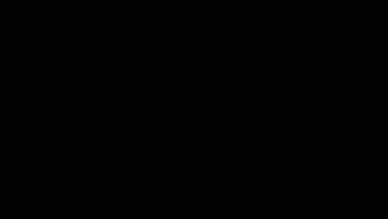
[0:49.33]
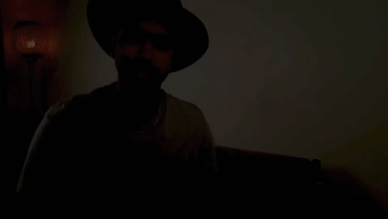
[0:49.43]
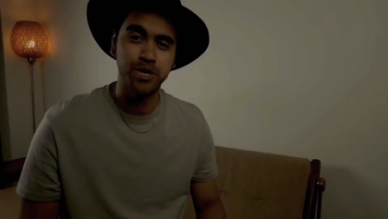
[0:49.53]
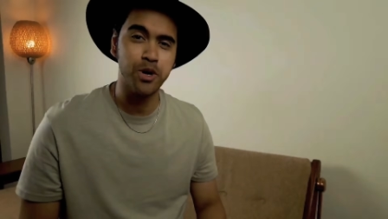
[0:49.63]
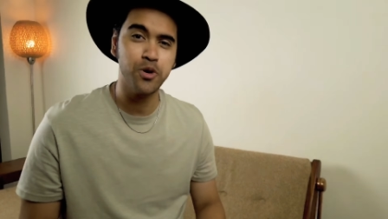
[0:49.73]

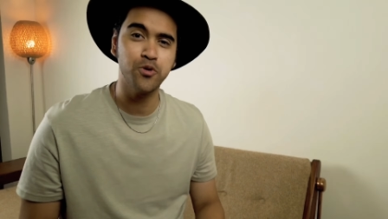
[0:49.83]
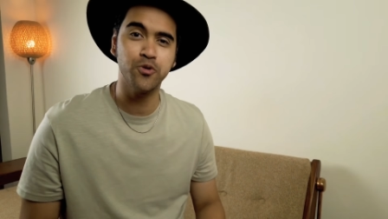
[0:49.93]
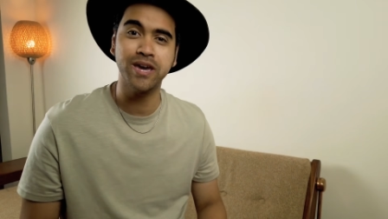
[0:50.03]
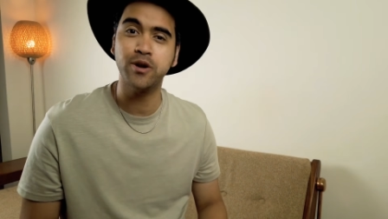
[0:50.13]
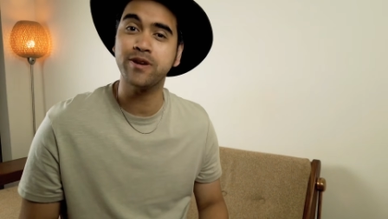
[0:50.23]
So
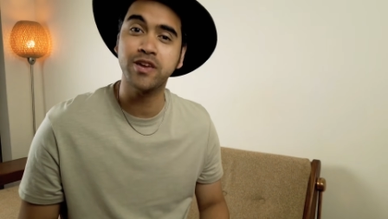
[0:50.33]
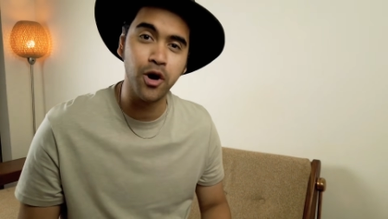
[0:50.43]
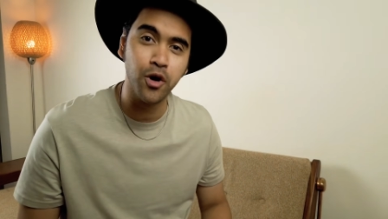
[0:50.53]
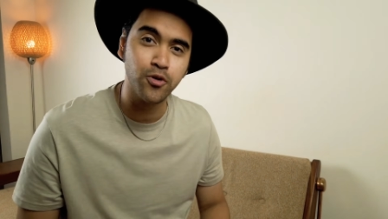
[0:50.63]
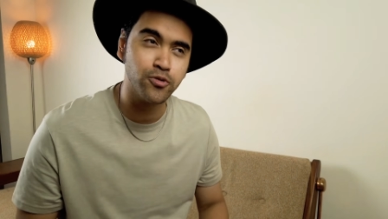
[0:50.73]
here we
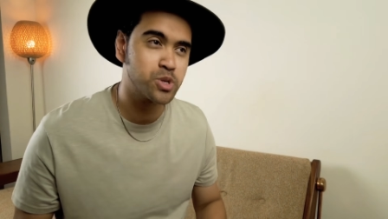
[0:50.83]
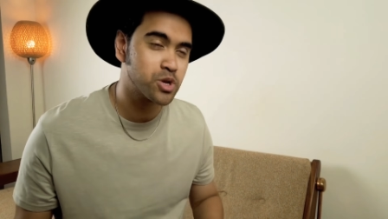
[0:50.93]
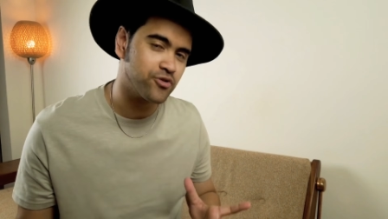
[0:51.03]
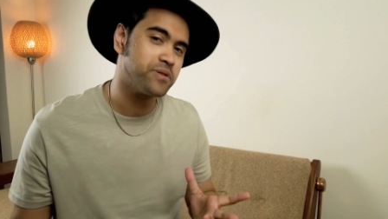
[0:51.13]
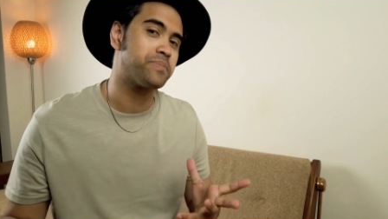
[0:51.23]
go,
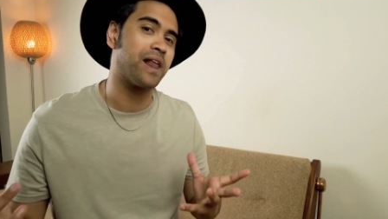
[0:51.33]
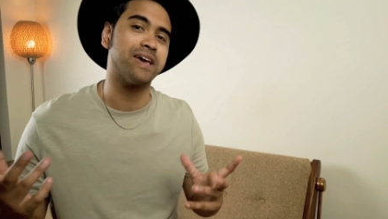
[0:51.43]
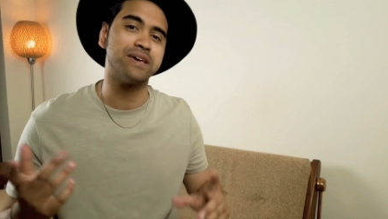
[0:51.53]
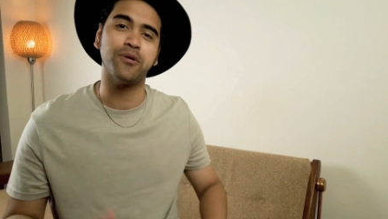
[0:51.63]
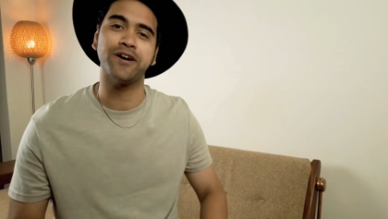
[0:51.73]

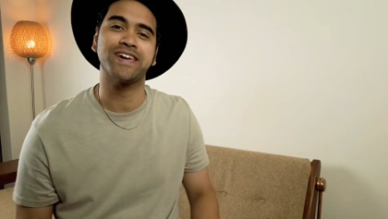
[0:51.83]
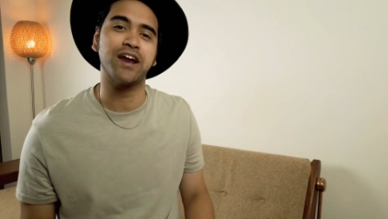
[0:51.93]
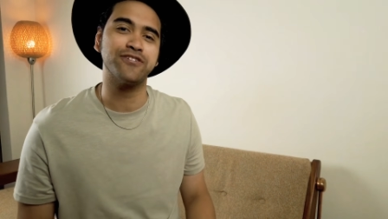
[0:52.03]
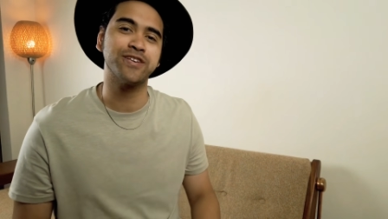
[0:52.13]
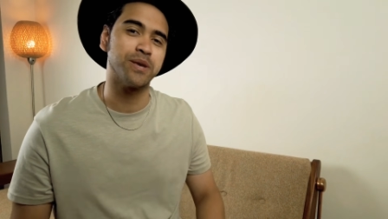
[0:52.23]
Screenplay by
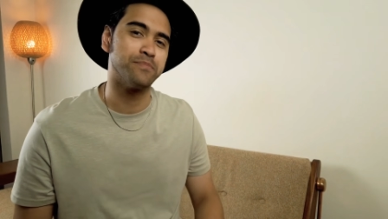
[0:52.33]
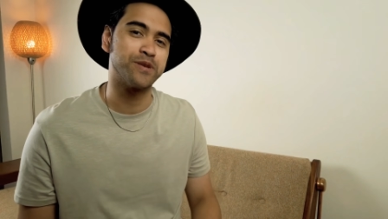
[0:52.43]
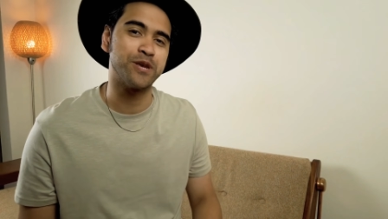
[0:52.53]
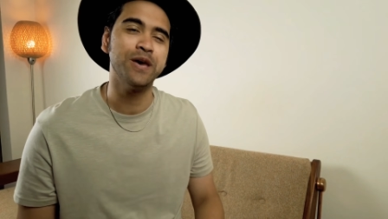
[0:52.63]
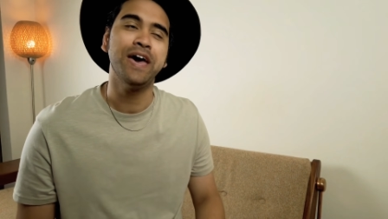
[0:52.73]
Gary
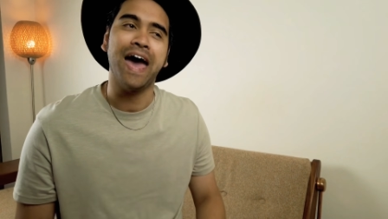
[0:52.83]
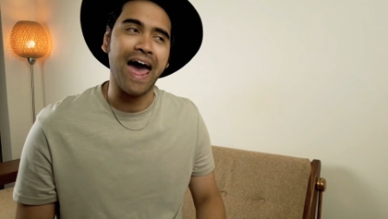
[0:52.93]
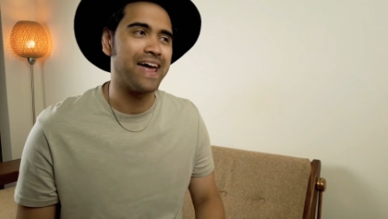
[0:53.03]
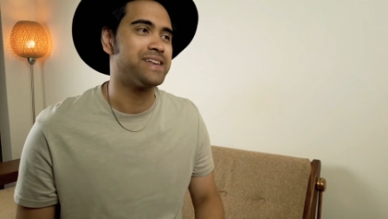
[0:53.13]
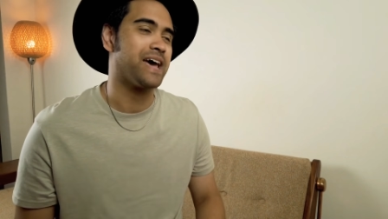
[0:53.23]
Sumter
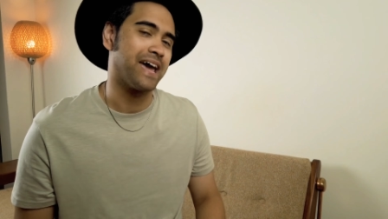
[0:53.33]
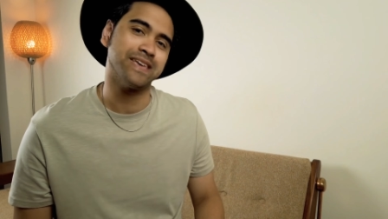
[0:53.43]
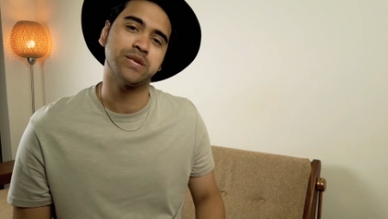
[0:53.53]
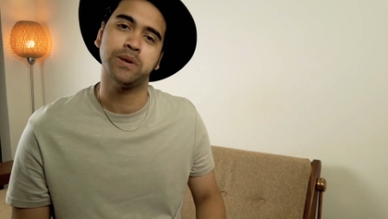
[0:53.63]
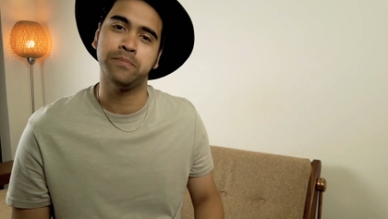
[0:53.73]
and
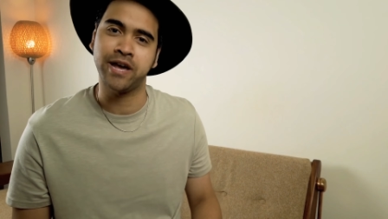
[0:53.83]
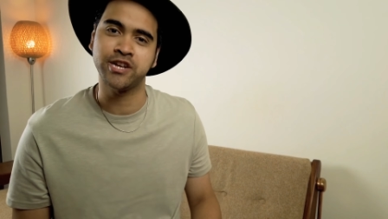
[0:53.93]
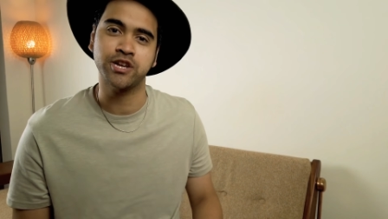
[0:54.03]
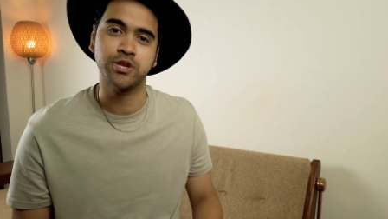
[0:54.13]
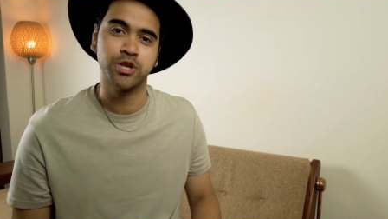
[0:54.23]
Ace
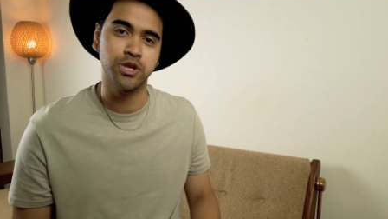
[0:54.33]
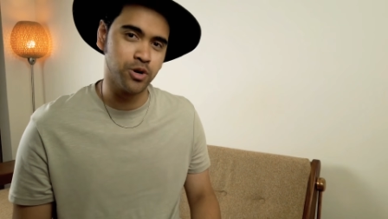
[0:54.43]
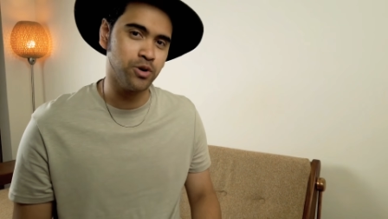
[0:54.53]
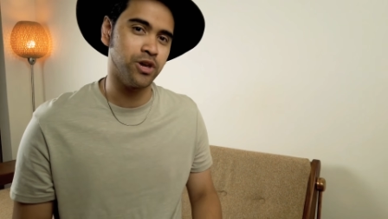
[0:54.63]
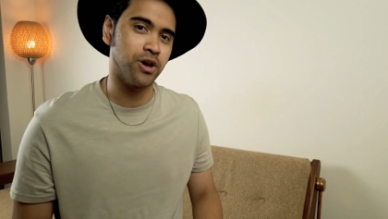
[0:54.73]
Magic
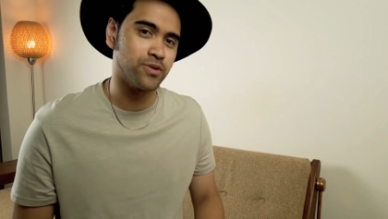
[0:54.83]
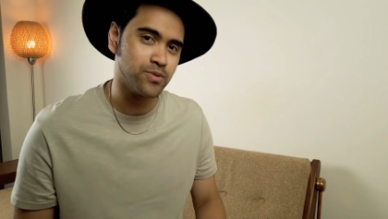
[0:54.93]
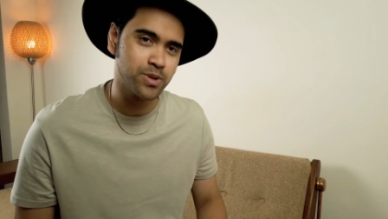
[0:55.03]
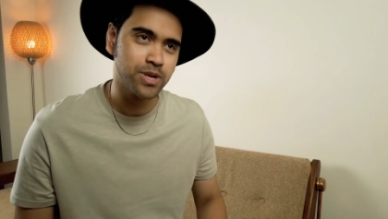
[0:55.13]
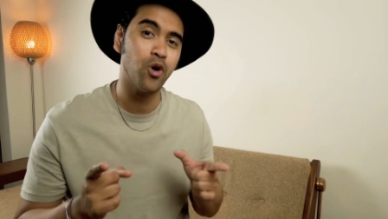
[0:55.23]

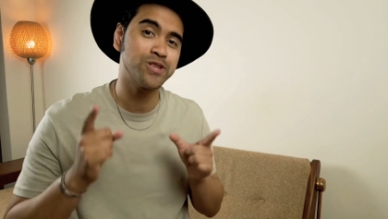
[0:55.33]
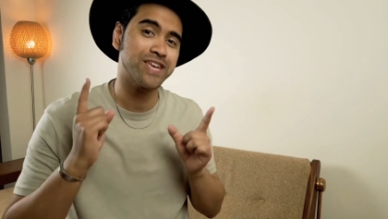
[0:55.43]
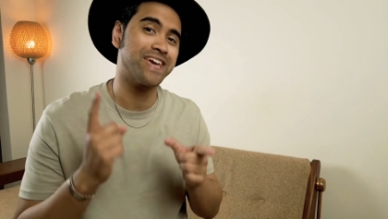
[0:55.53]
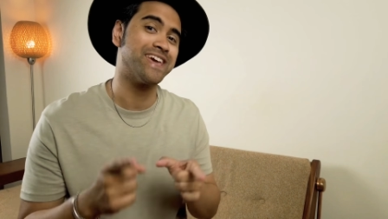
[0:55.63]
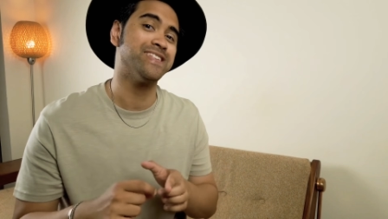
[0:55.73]
Studios. What
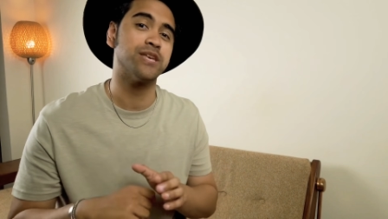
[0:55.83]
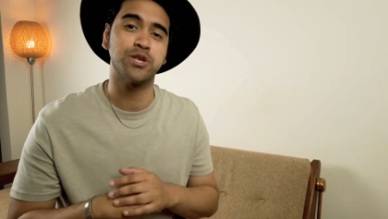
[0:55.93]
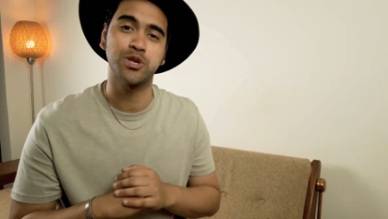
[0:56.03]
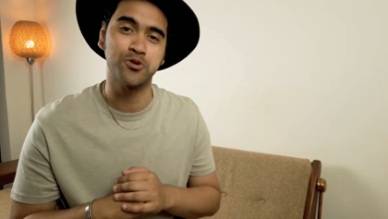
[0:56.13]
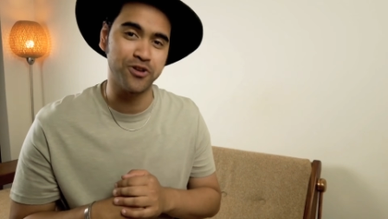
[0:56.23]
is
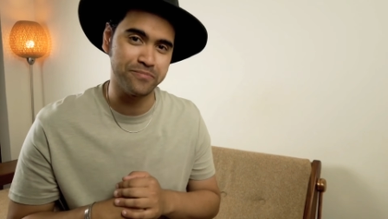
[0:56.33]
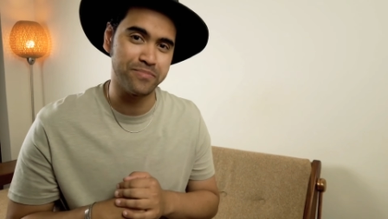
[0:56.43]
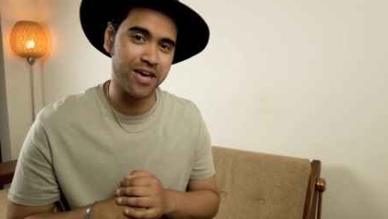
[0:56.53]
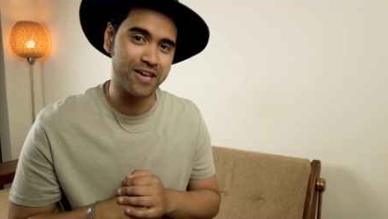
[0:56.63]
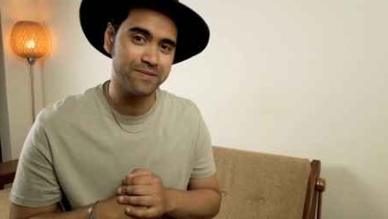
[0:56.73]

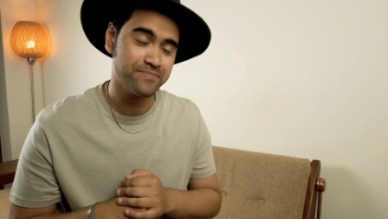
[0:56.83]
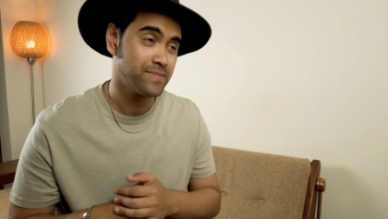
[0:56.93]
Screenplay?